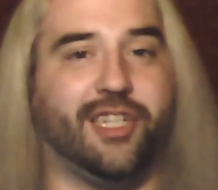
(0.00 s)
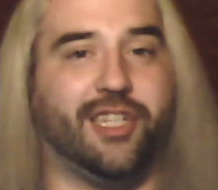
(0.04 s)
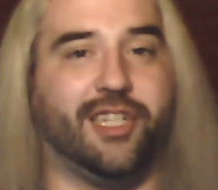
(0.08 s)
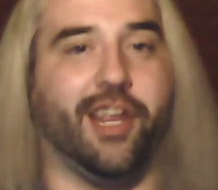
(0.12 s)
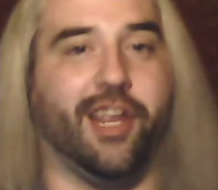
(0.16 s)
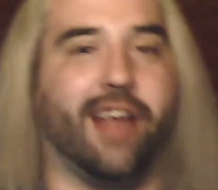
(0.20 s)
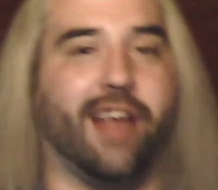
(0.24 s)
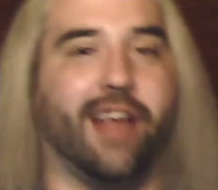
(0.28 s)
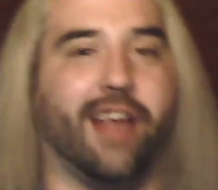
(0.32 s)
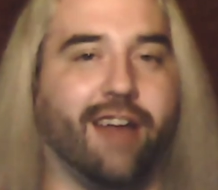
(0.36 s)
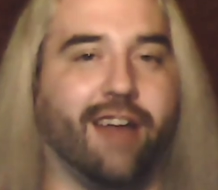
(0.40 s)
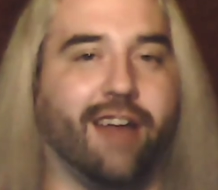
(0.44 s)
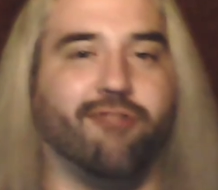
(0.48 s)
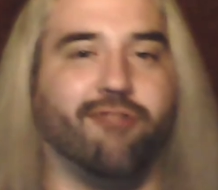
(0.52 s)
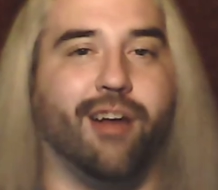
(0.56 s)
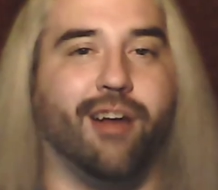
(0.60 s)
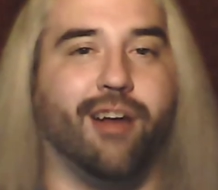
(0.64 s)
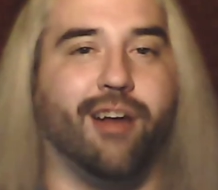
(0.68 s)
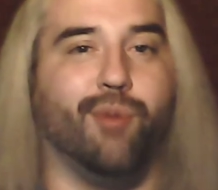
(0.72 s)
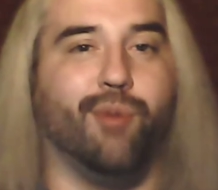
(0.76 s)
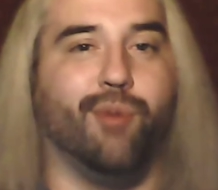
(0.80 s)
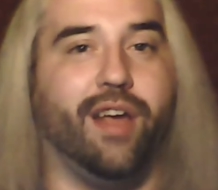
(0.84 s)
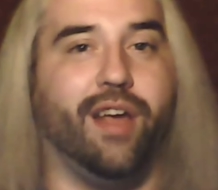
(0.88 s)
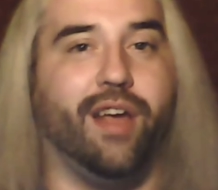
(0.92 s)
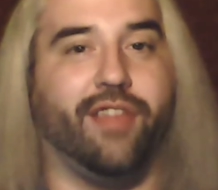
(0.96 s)
she can kind of
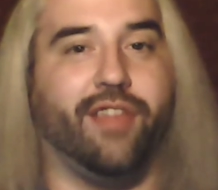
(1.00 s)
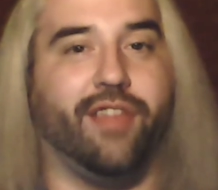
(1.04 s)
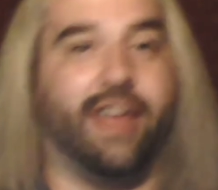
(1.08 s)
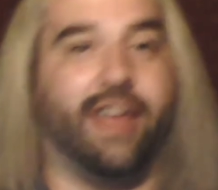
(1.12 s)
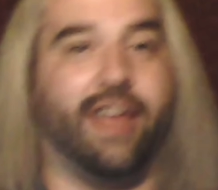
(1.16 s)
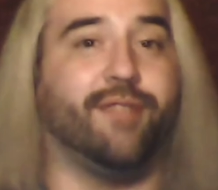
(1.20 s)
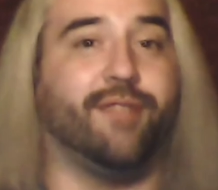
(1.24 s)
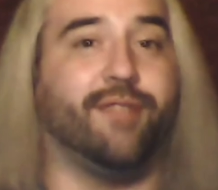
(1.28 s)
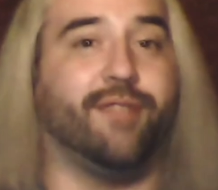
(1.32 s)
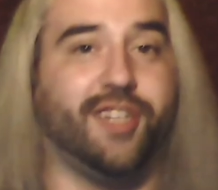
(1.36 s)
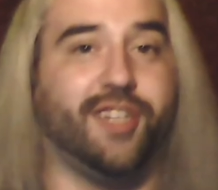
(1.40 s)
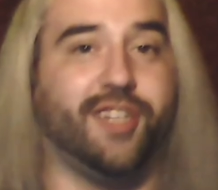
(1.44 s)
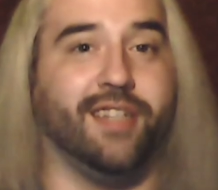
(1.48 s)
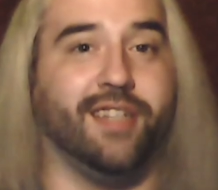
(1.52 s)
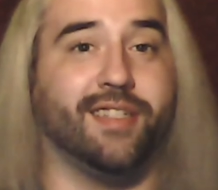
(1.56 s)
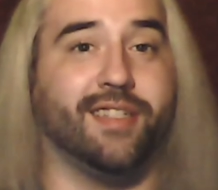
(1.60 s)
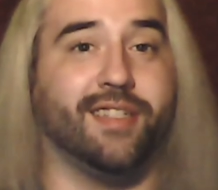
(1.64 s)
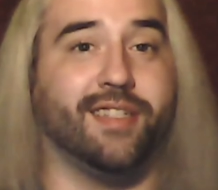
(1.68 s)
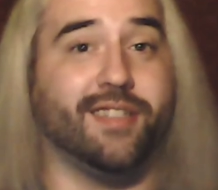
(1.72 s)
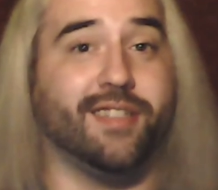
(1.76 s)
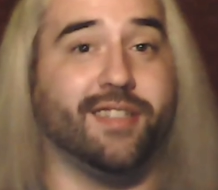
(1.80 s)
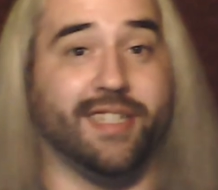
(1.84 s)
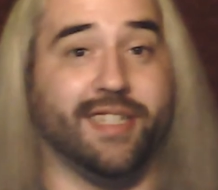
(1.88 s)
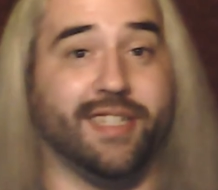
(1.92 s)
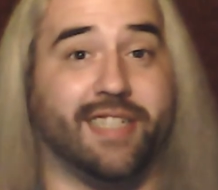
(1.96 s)
run with if she's
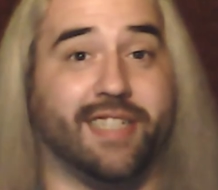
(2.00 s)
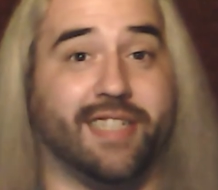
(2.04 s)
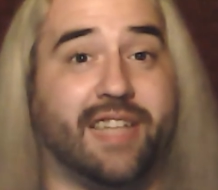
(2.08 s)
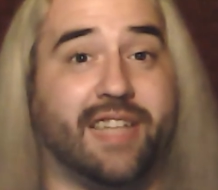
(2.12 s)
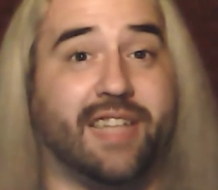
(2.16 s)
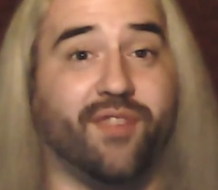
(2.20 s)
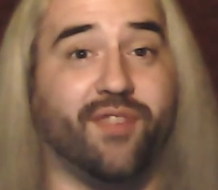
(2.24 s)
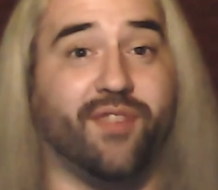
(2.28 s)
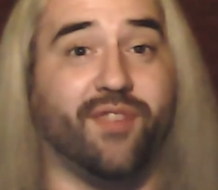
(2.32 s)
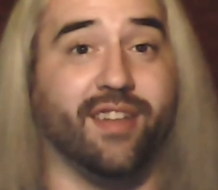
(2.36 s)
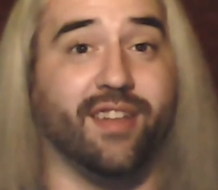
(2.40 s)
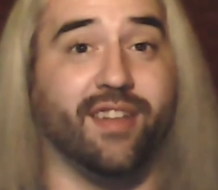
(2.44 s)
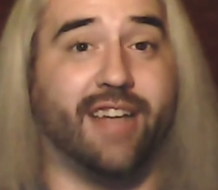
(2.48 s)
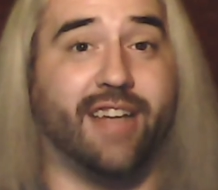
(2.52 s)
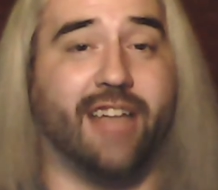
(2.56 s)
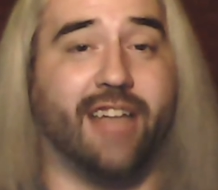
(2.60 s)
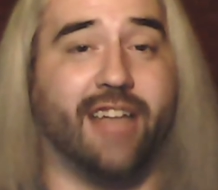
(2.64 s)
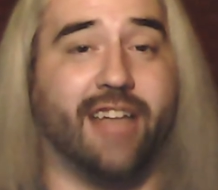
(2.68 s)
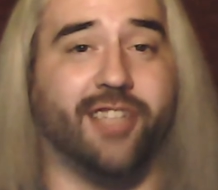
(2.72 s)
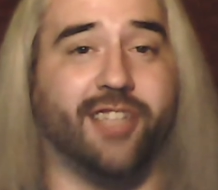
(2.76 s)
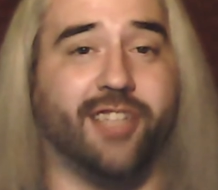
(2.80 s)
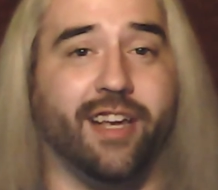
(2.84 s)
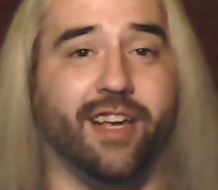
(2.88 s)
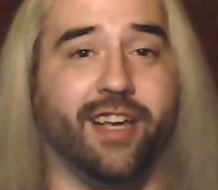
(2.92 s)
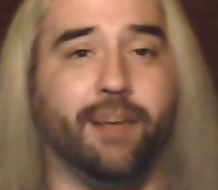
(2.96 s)
successful in
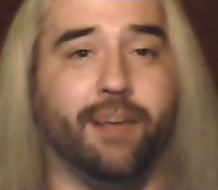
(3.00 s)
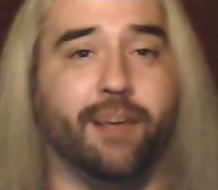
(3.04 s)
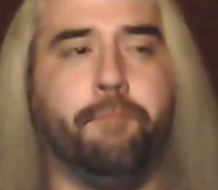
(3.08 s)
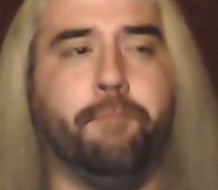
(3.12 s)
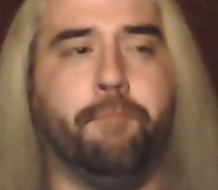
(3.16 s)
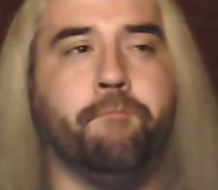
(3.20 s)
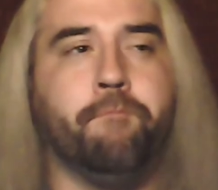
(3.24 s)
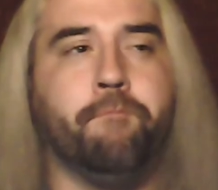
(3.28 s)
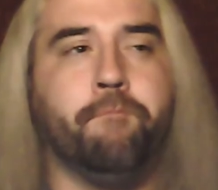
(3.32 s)
cashing in.